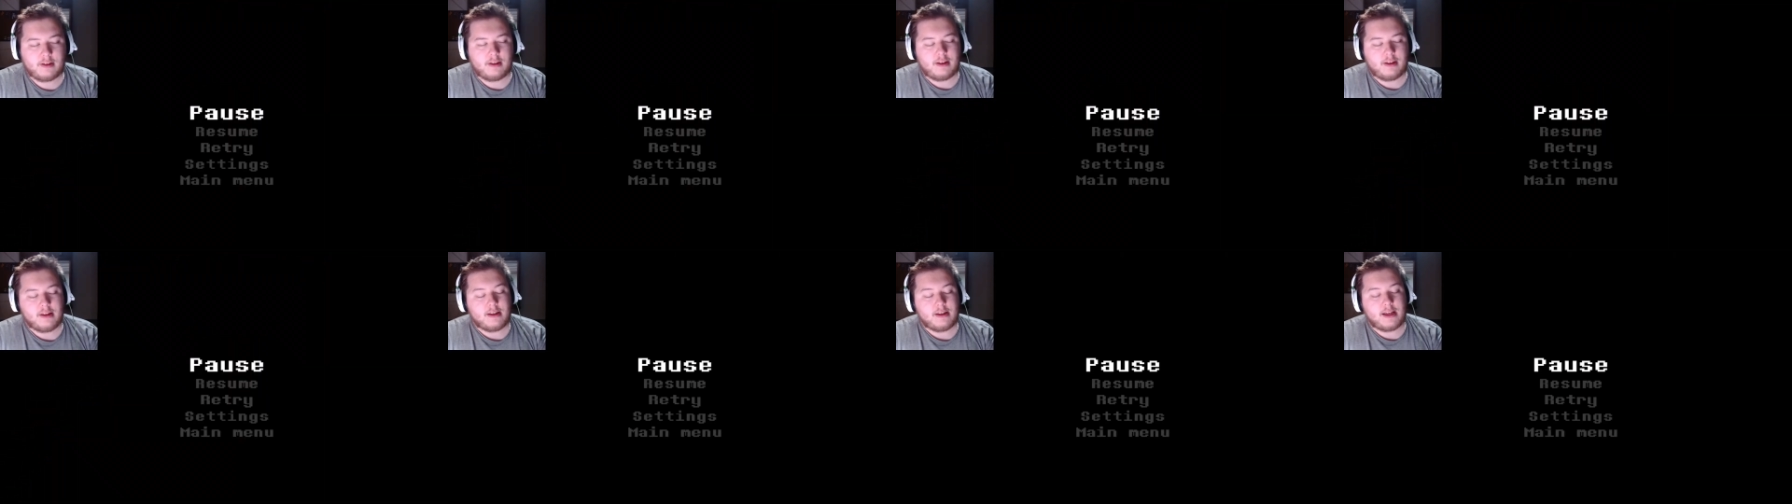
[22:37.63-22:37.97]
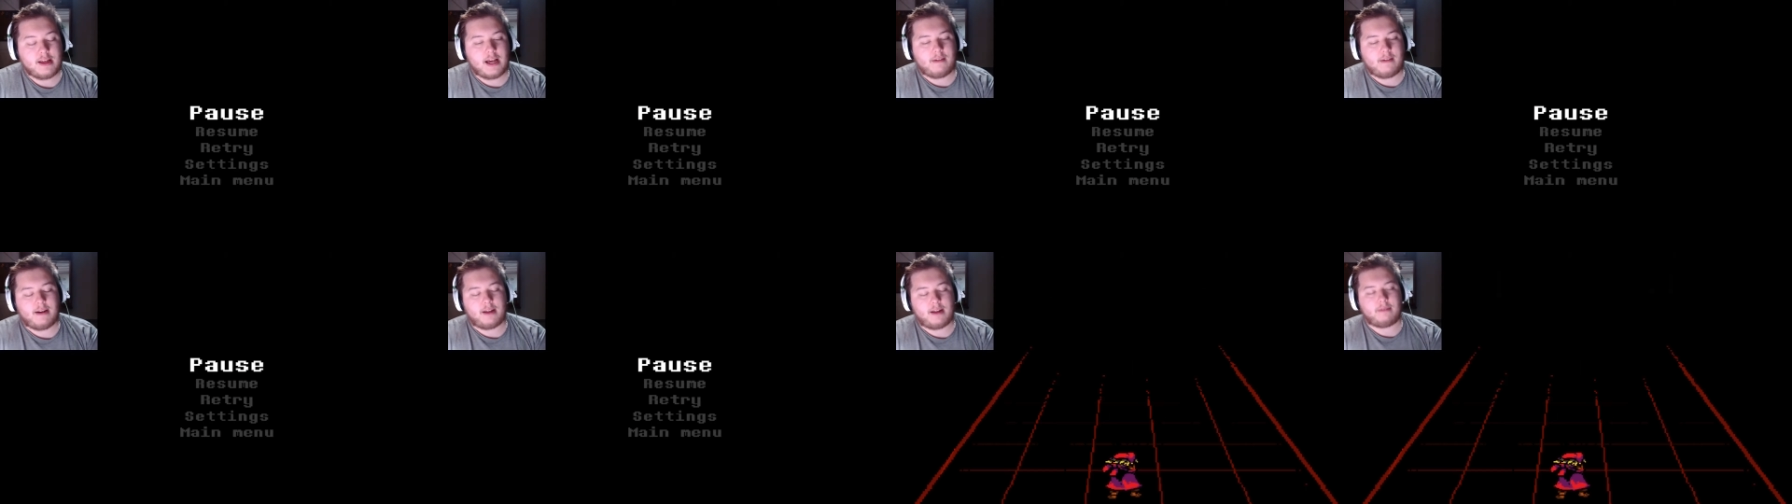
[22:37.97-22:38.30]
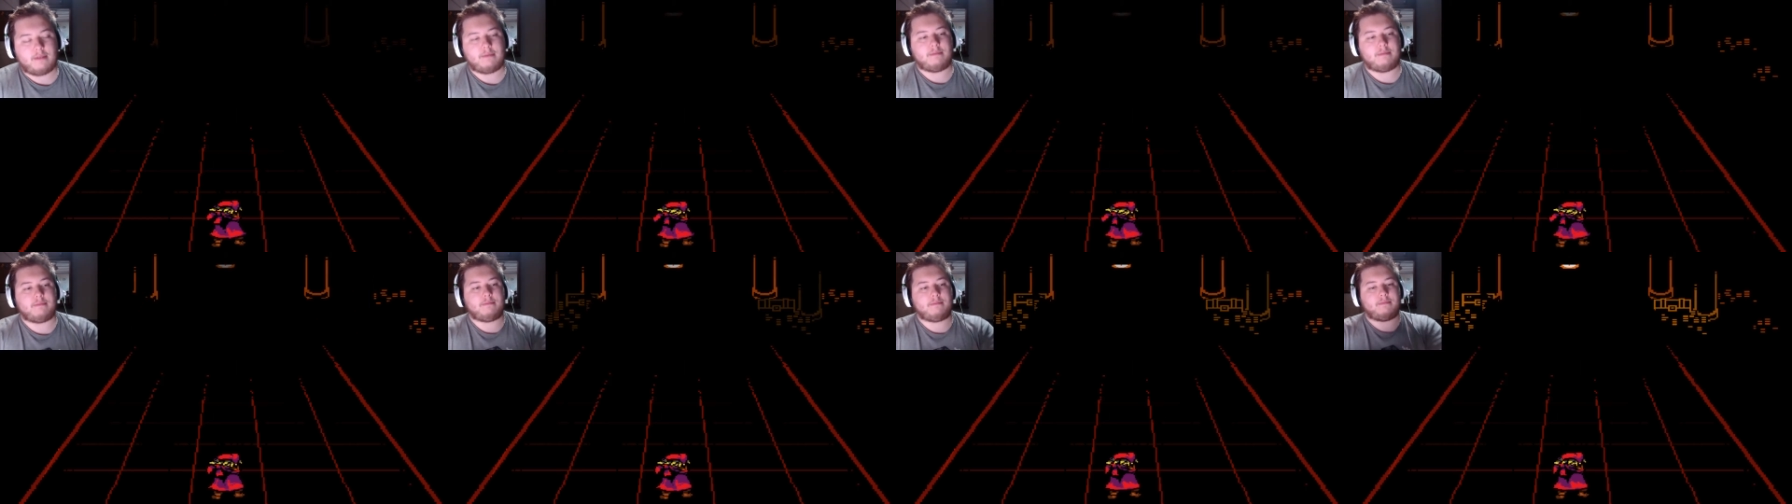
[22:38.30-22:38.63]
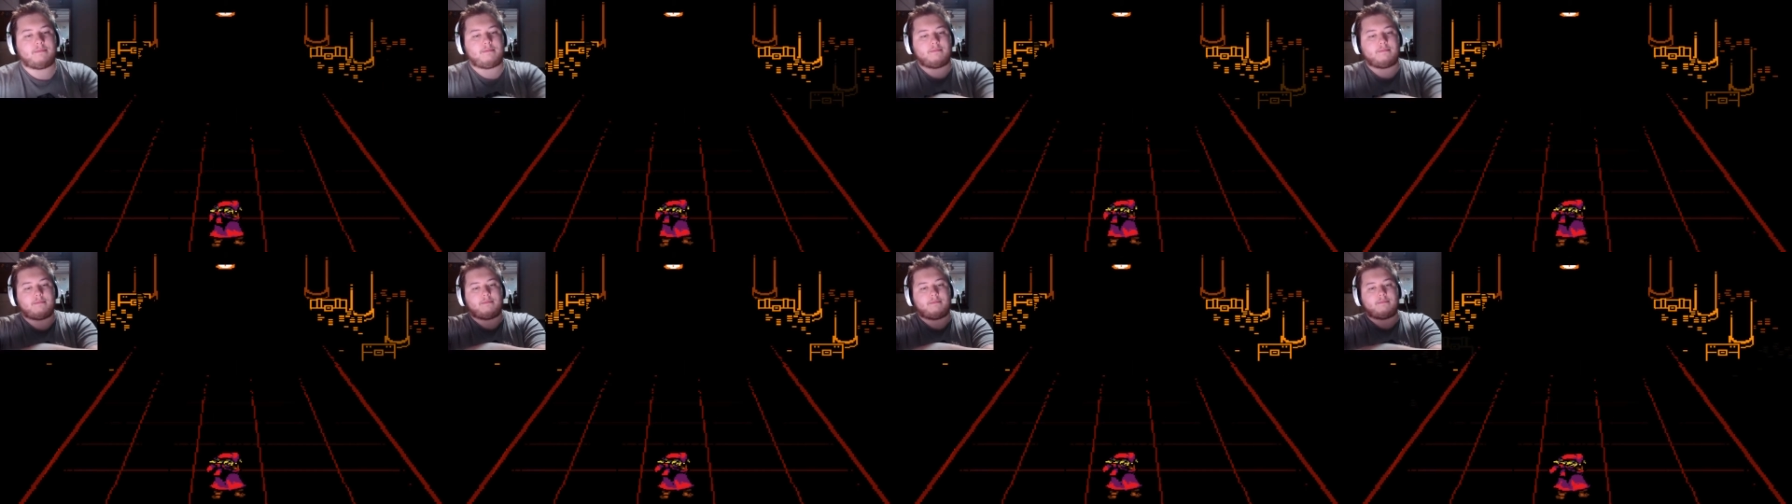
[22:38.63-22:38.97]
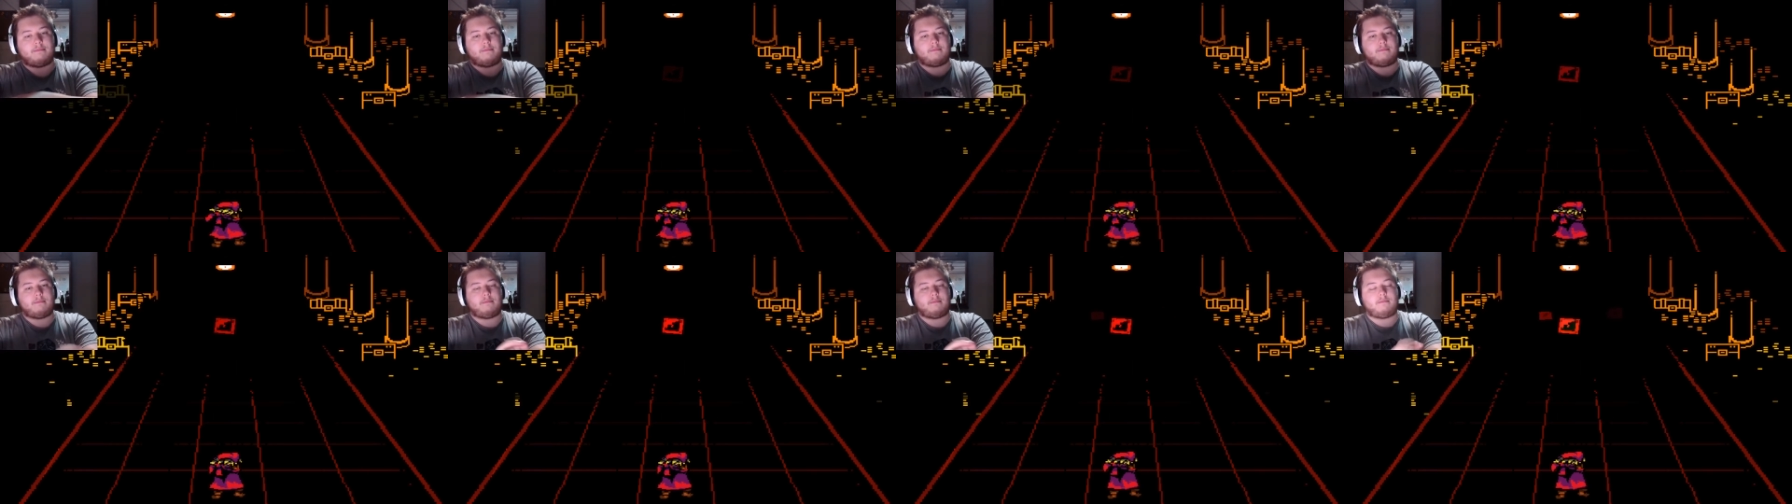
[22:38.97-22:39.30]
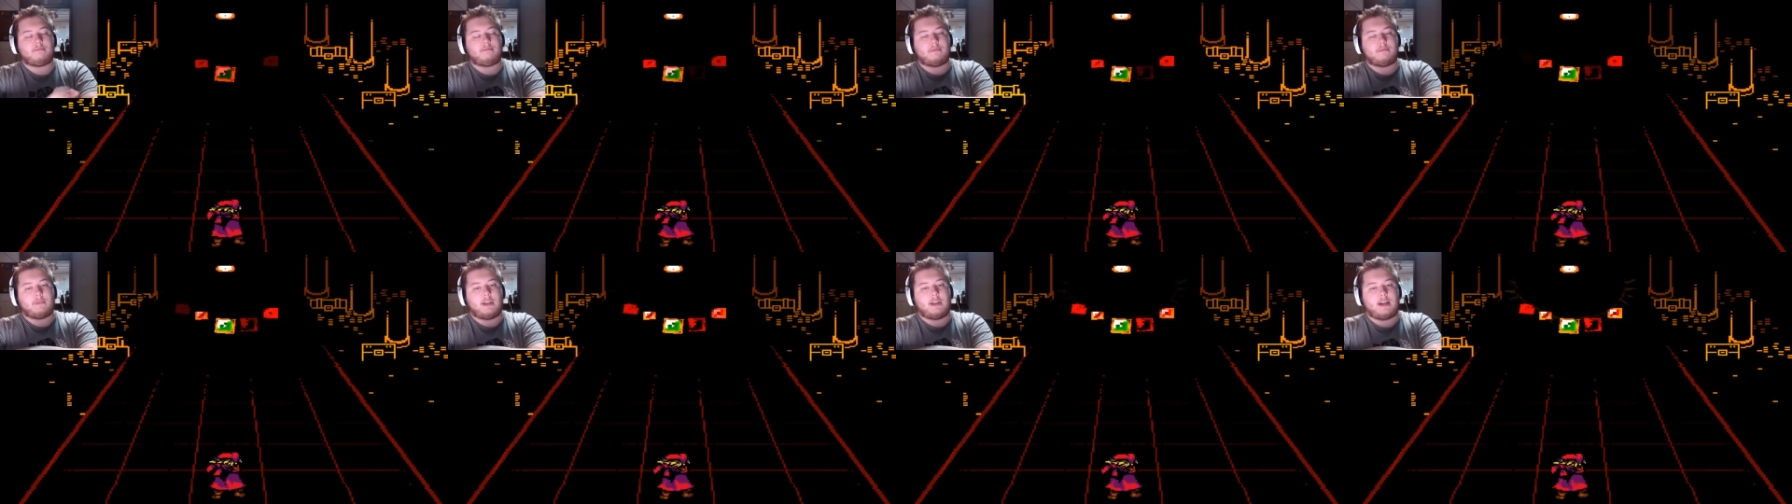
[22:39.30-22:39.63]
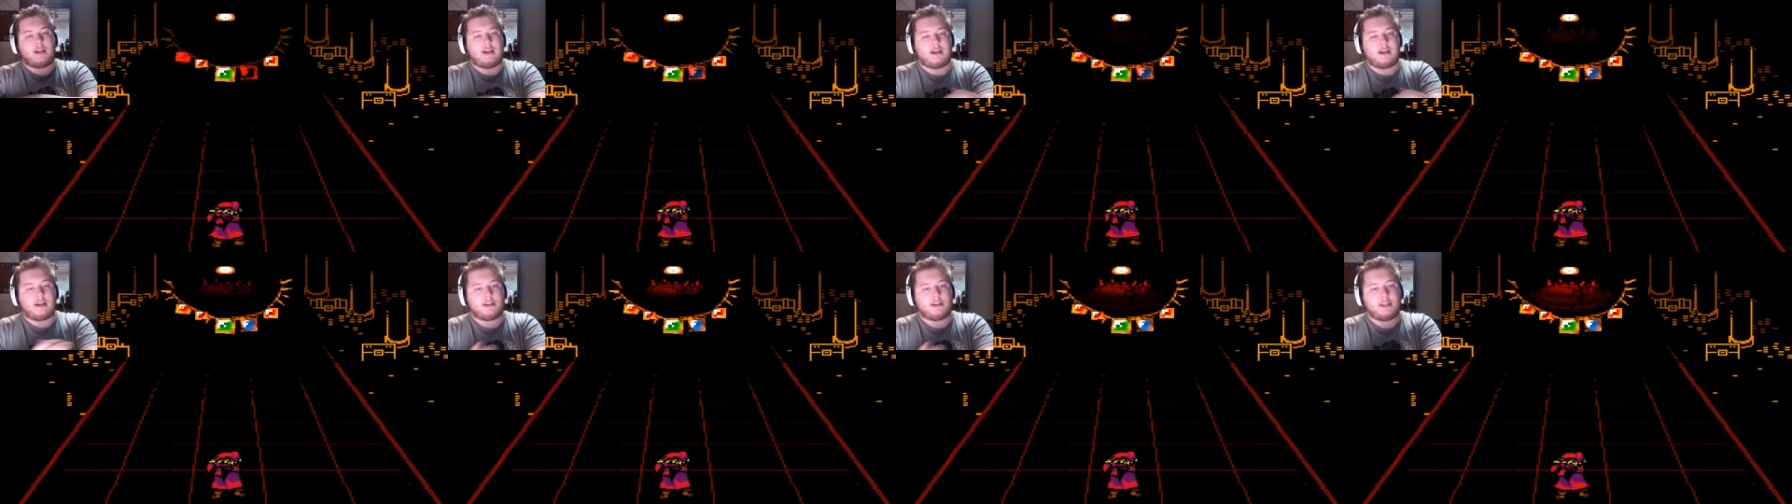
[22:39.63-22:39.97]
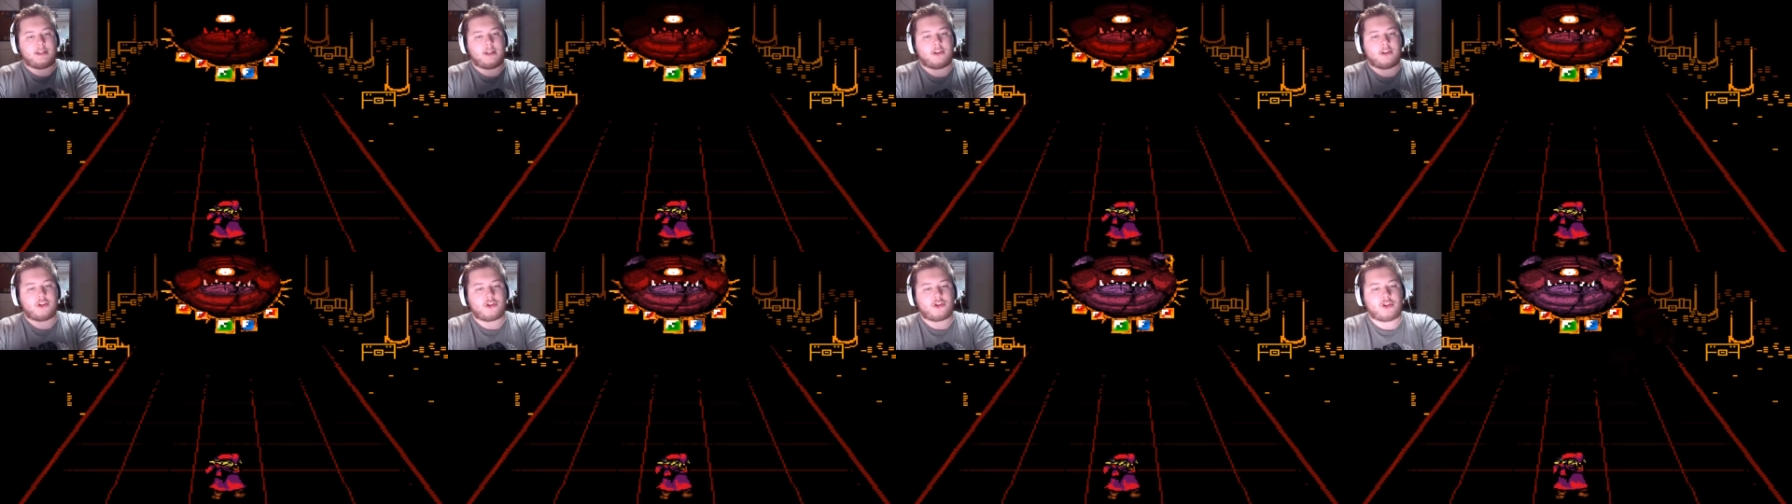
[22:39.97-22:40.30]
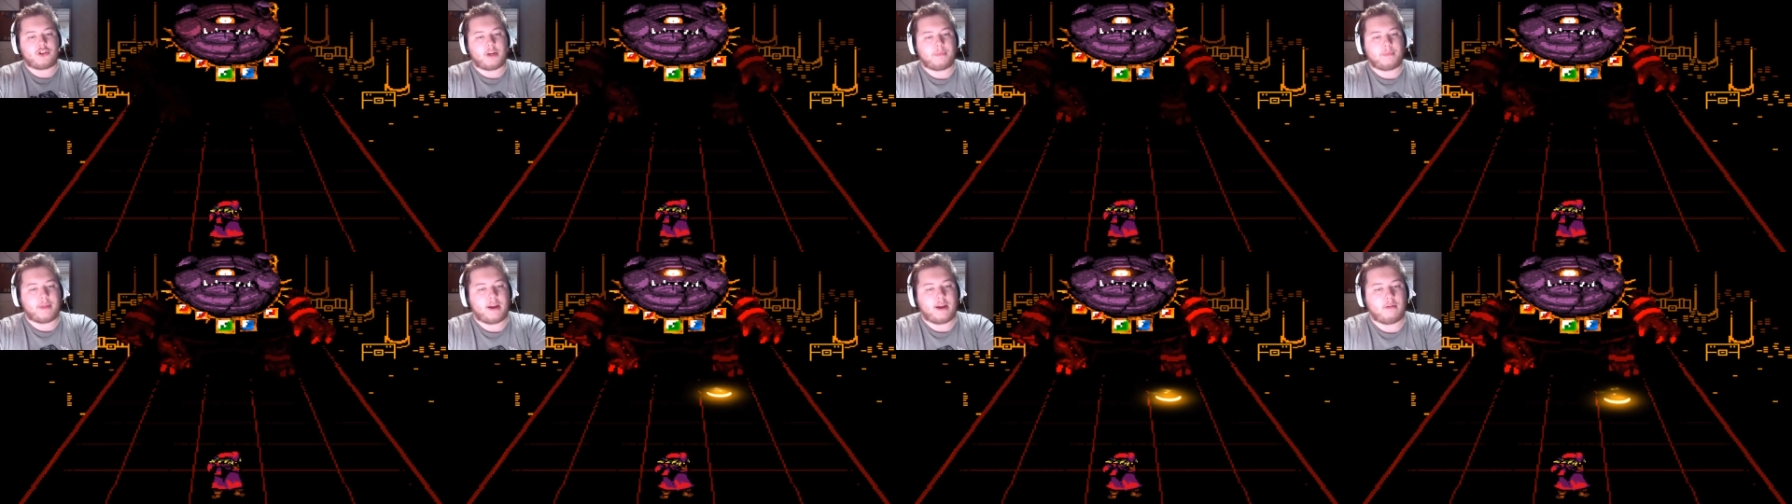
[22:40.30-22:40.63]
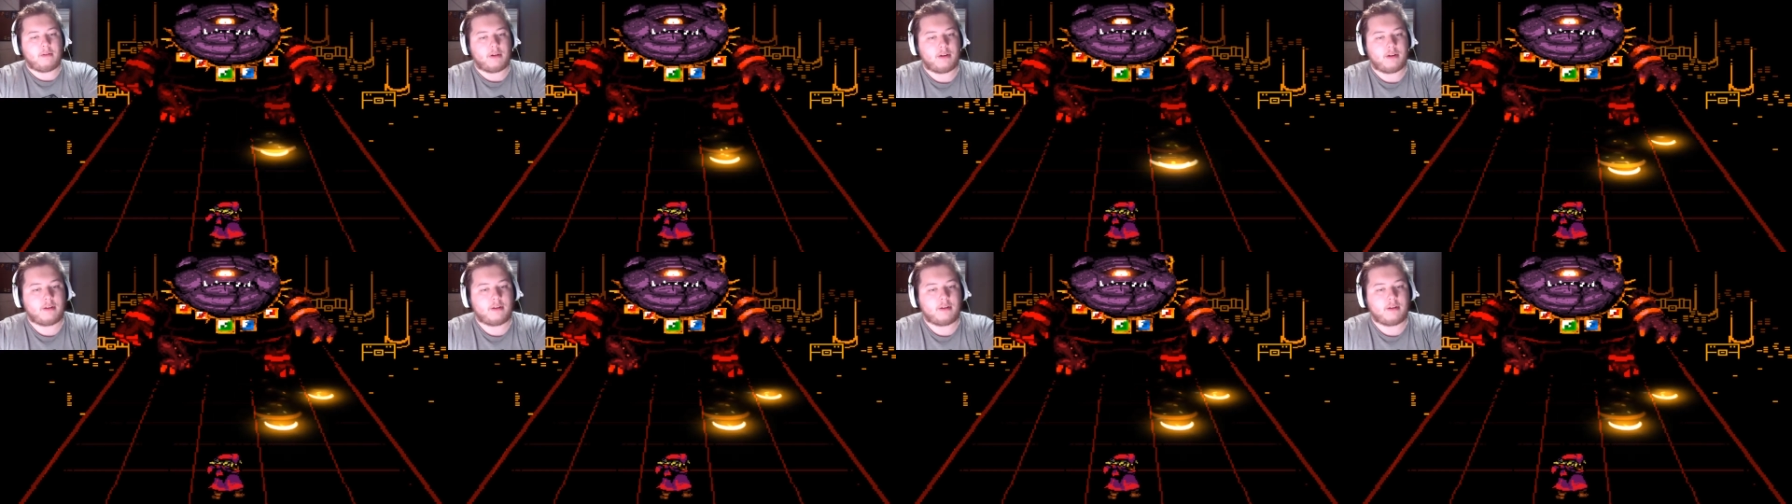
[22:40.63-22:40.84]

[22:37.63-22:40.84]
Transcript: Oh, well. Ah, I need to just jump that one.